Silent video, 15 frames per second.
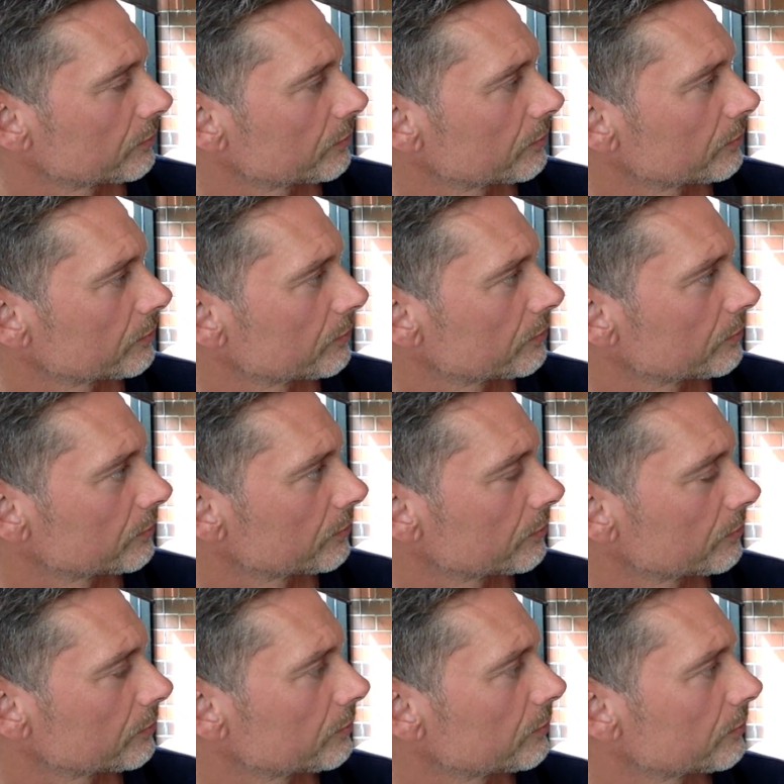
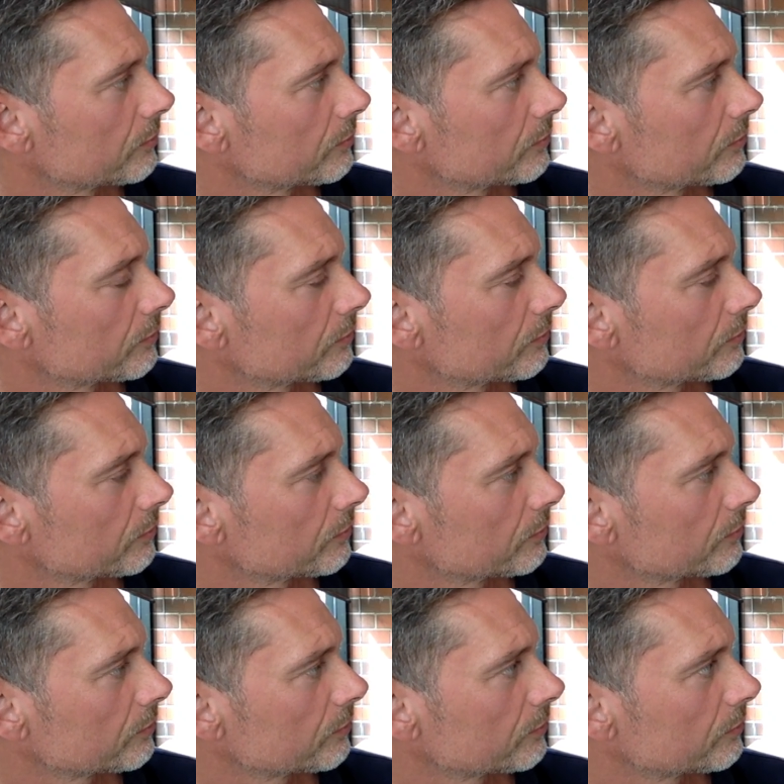
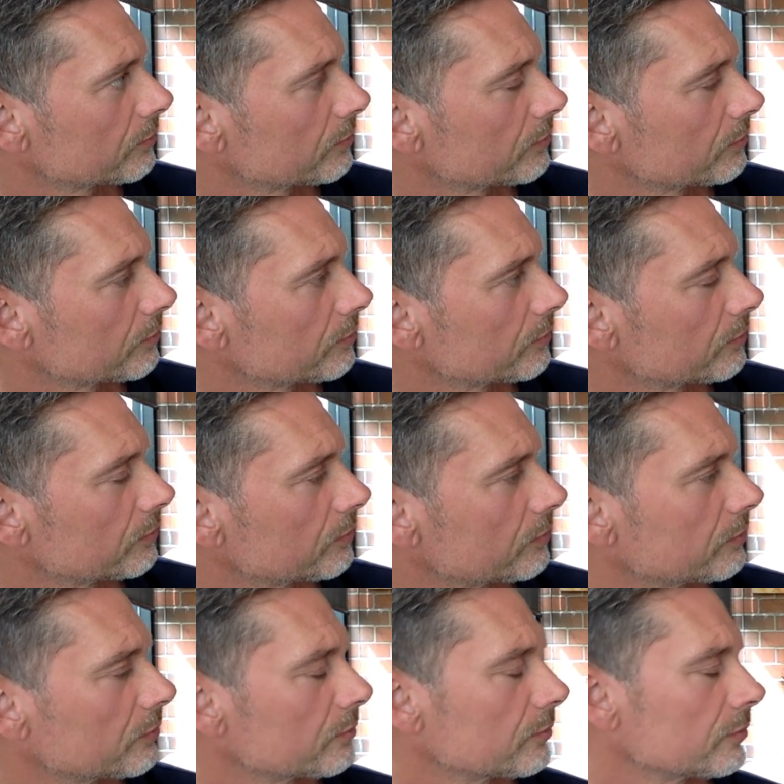
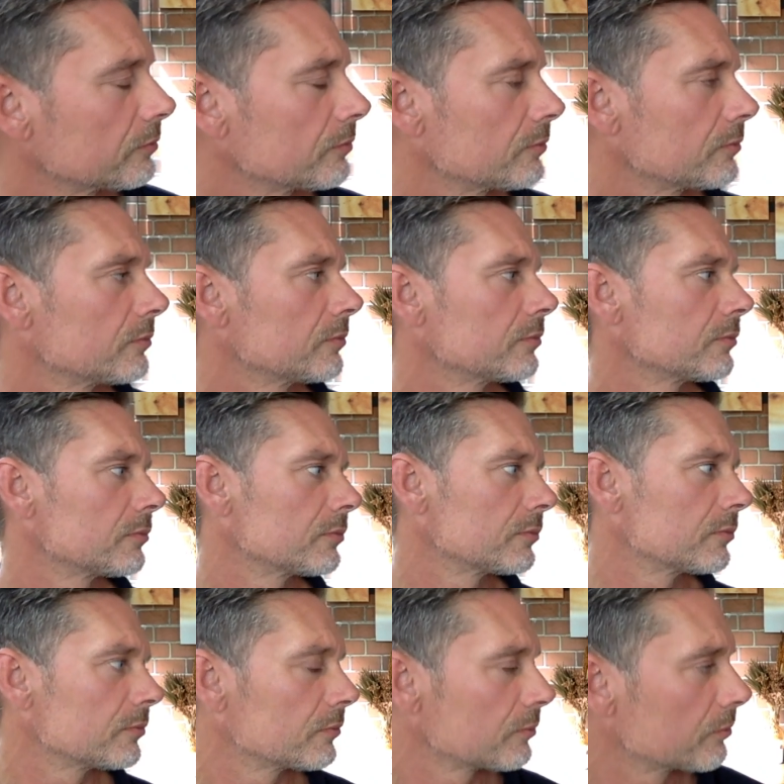
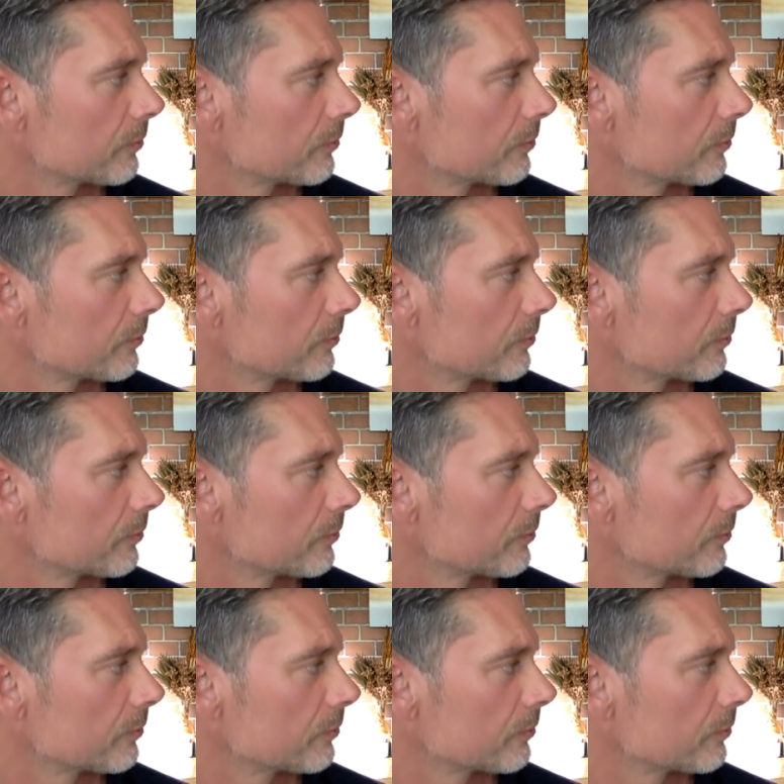No words are spoken by the person on screen.